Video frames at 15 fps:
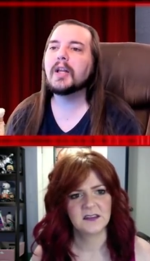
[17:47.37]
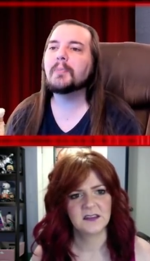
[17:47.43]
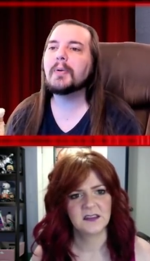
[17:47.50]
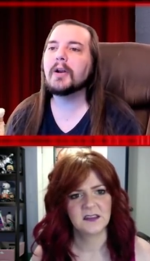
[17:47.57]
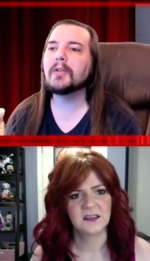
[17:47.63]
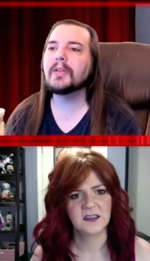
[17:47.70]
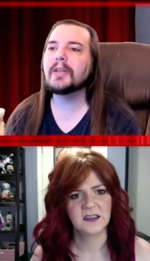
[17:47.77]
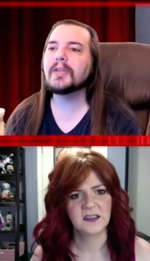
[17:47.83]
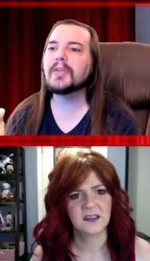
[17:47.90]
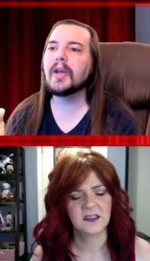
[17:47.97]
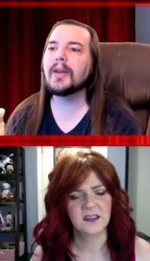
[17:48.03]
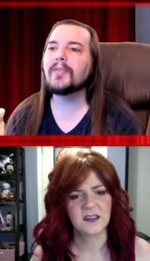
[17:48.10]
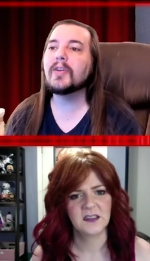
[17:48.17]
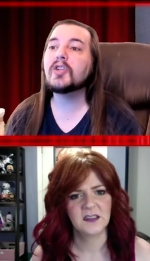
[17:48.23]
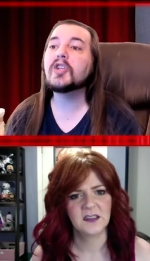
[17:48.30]
Speaker 1: and apparently
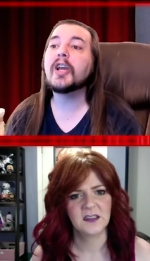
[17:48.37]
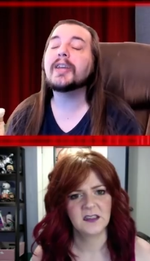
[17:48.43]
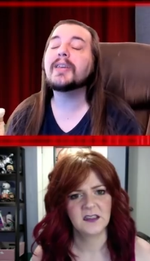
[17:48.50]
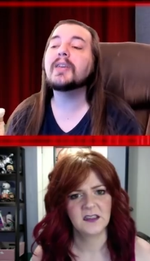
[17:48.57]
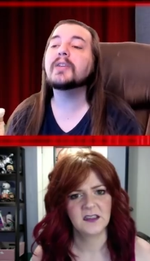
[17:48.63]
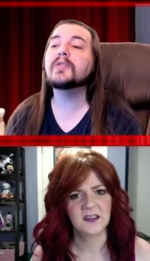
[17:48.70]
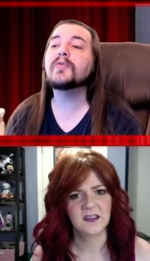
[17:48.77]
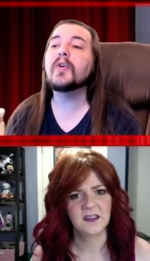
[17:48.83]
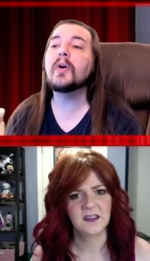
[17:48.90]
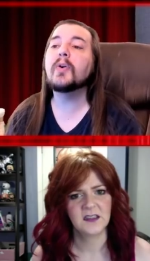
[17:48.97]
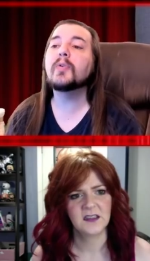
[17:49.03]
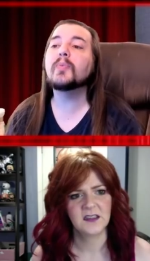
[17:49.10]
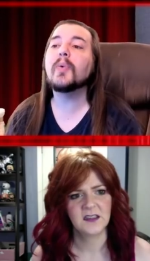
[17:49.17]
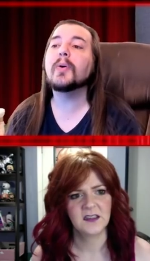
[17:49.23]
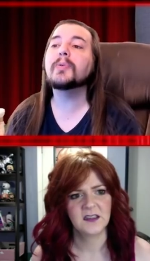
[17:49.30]
decided that checking his
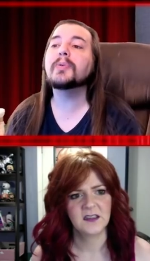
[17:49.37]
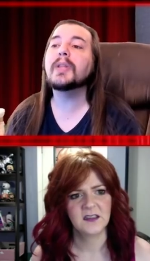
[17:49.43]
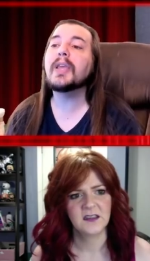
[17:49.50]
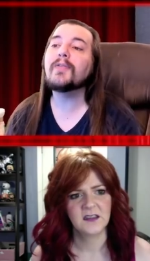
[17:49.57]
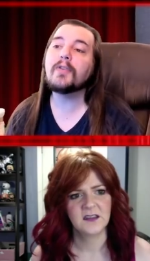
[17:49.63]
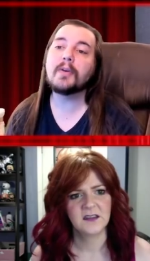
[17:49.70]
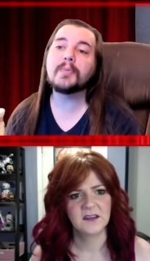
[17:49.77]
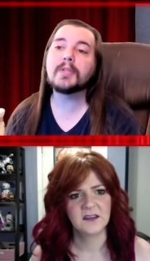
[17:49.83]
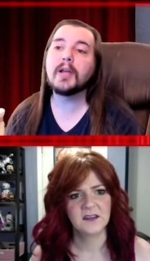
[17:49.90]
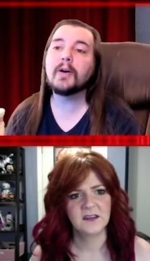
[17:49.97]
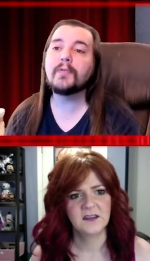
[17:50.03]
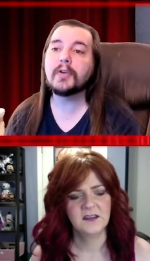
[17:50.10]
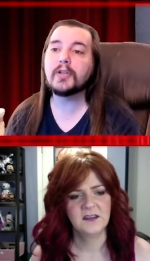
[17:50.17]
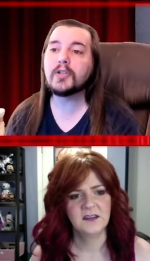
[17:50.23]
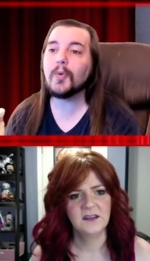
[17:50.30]
phone while leaving
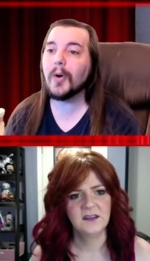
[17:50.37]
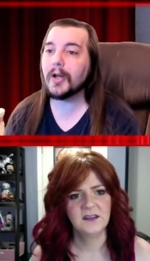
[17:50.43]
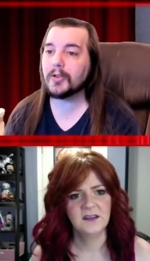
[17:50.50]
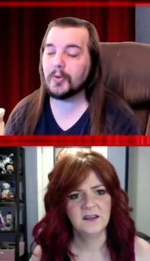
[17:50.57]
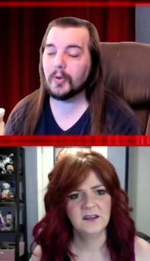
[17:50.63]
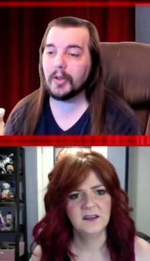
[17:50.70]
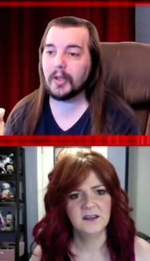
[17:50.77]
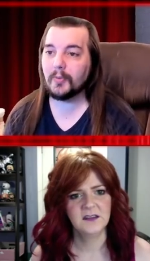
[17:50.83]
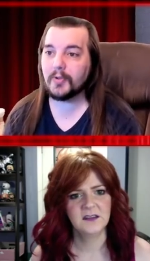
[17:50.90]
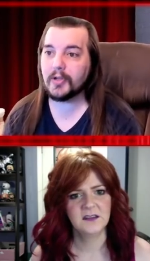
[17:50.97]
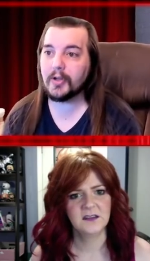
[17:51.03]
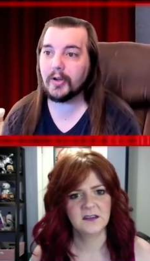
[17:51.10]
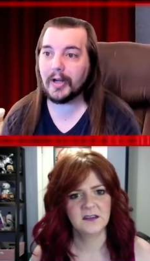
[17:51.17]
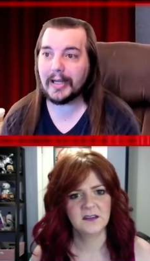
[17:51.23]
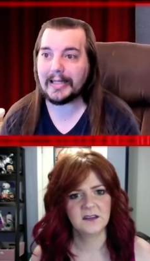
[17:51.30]
himself in a squat toilet was
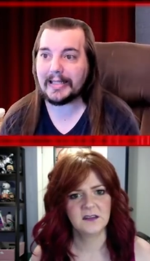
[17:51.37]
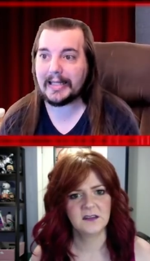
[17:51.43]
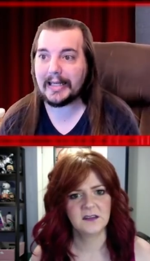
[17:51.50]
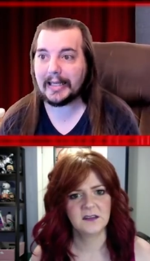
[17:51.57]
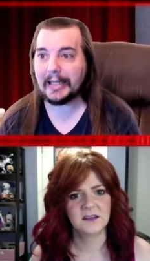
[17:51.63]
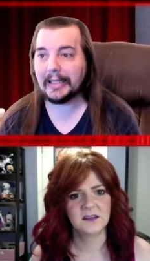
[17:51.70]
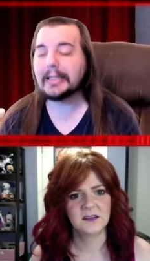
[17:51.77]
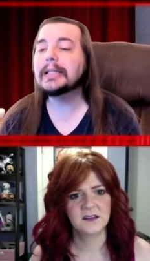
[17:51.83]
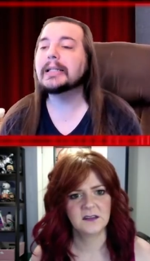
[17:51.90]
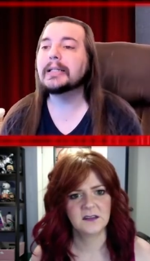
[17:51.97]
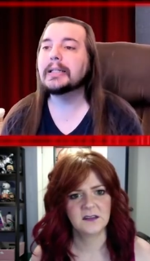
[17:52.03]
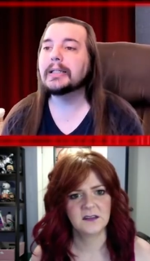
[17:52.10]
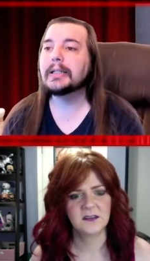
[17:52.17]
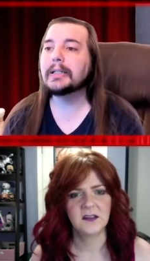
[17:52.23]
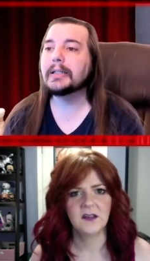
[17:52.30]
a good idea.
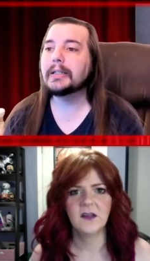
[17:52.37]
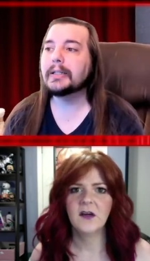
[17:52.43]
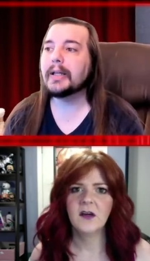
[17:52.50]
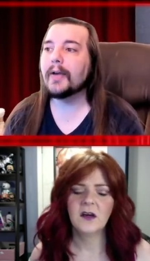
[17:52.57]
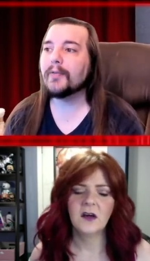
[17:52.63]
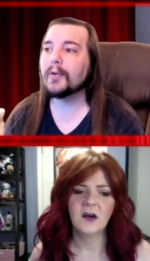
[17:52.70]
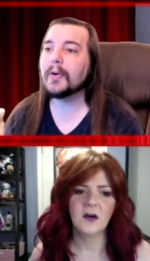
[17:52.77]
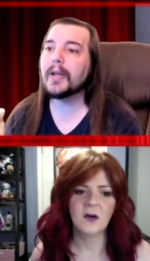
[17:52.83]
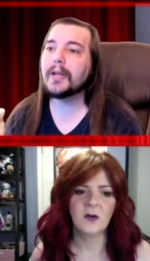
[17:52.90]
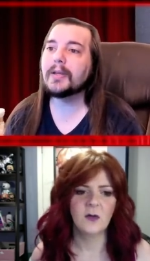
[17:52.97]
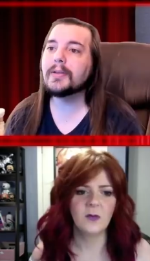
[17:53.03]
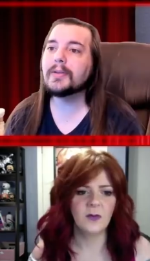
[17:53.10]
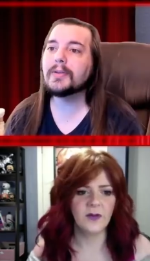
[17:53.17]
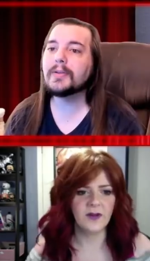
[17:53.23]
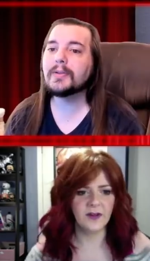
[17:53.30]
Never
Speaker 2: oh,
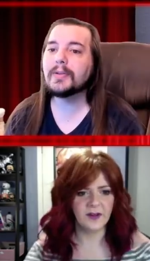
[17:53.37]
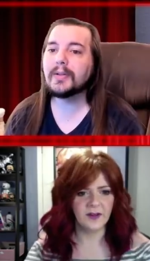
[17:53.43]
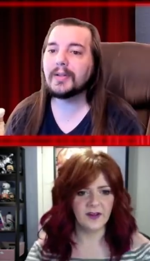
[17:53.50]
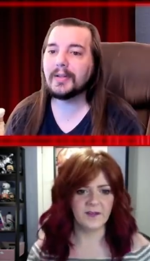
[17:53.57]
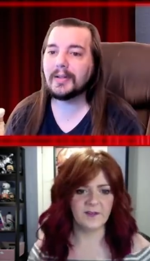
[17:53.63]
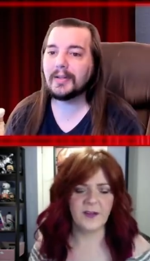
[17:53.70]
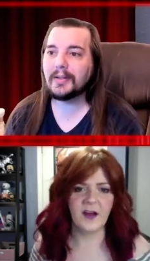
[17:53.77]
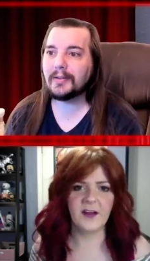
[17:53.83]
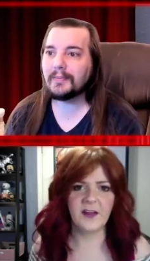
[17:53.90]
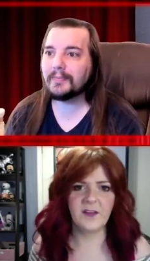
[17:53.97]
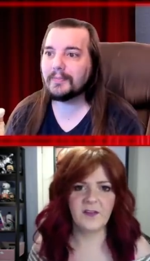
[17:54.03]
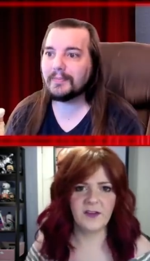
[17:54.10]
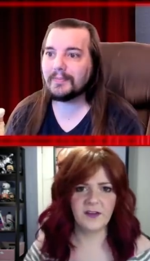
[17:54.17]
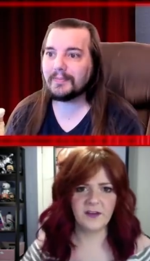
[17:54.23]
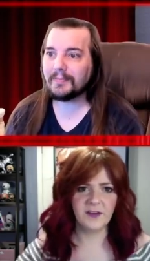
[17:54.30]
is. It's not
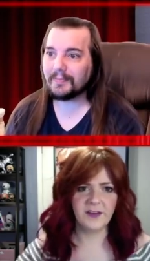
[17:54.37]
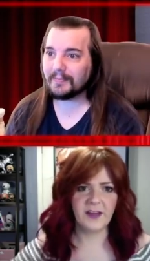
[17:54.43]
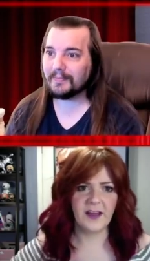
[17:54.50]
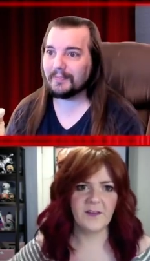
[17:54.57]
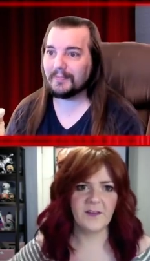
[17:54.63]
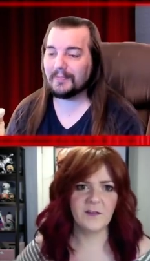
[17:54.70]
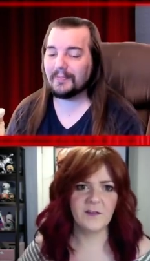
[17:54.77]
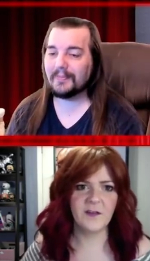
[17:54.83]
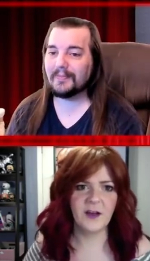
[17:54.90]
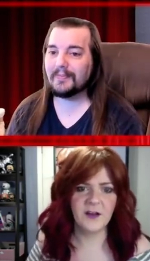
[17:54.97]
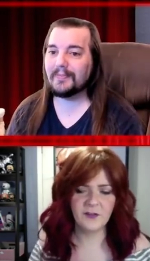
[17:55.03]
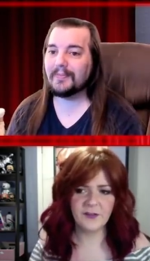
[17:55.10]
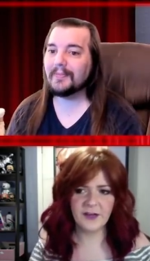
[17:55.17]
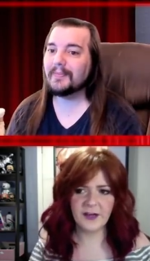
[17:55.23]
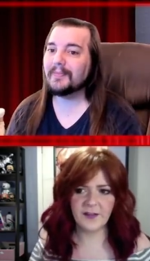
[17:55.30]
even, yeah, there's not
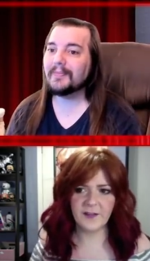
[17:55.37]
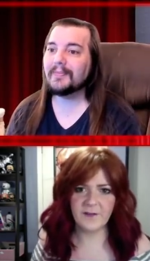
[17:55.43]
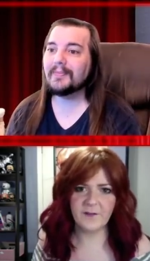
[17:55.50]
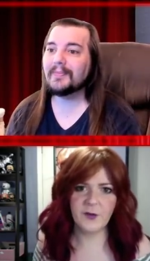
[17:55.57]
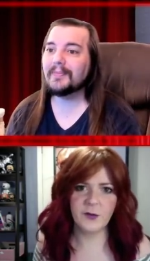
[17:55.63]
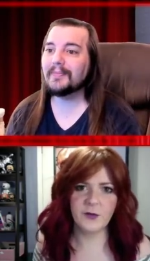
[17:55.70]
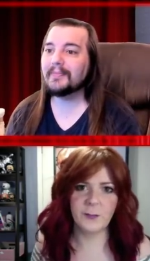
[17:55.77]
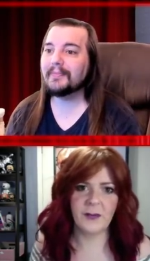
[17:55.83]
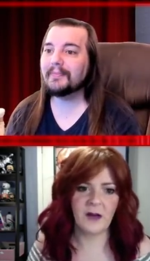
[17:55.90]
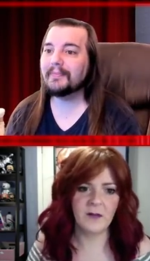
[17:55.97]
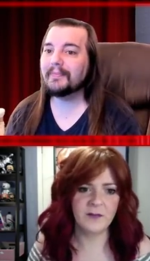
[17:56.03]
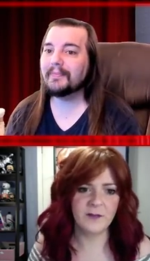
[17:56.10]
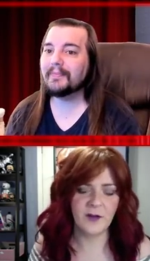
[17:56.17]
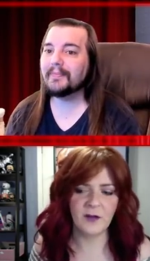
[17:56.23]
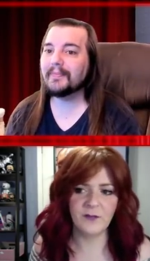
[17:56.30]
even anything for it to
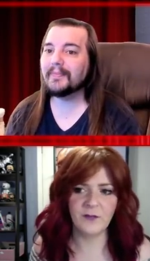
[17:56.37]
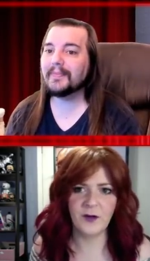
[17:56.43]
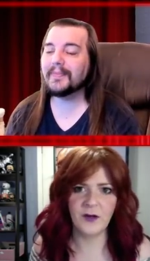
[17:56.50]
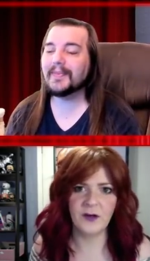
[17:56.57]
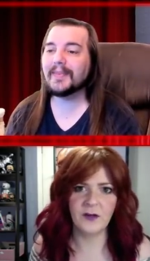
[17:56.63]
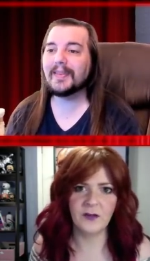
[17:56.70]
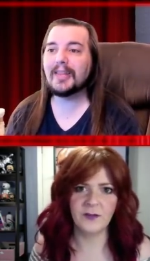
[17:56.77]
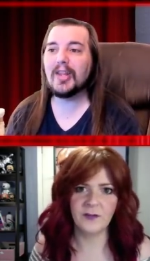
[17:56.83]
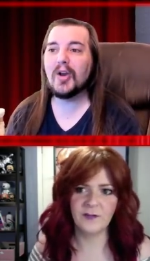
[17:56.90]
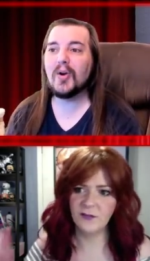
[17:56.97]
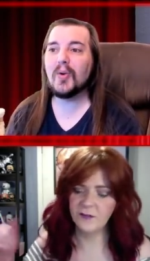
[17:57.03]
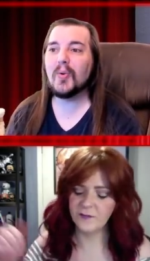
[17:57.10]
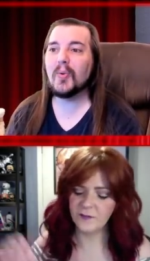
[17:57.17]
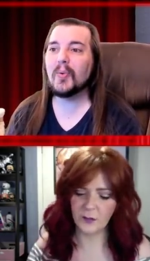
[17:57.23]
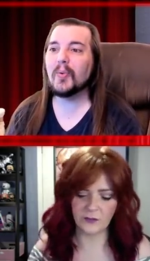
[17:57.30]
bounce off of. It's
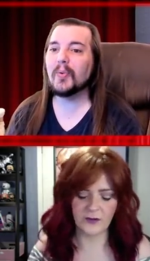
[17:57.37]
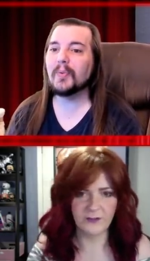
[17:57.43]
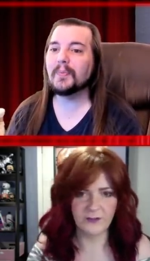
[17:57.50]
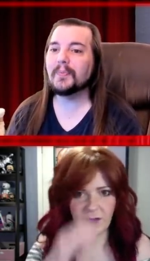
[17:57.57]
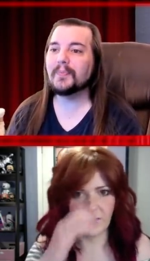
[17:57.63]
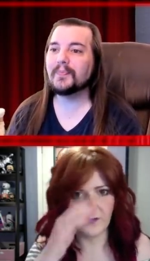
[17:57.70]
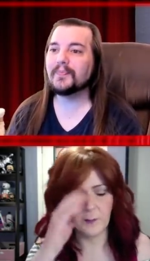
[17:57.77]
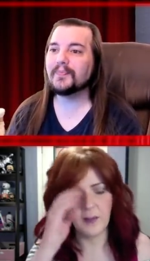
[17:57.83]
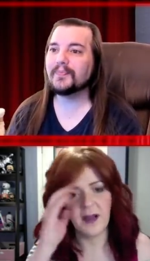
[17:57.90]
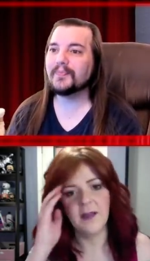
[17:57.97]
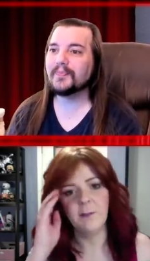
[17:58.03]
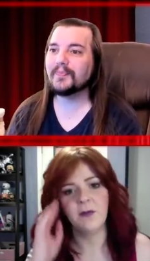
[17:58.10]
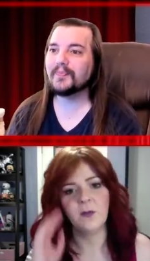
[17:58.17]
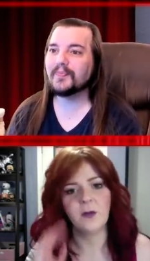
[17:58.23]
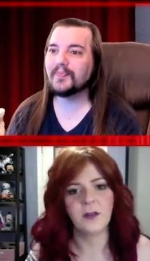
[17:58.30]
no. just going right down the
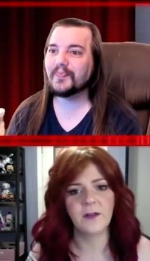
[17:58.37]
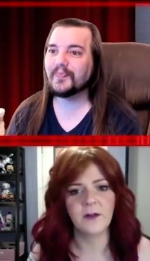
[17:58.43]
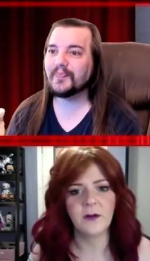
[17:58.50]
pipe in one of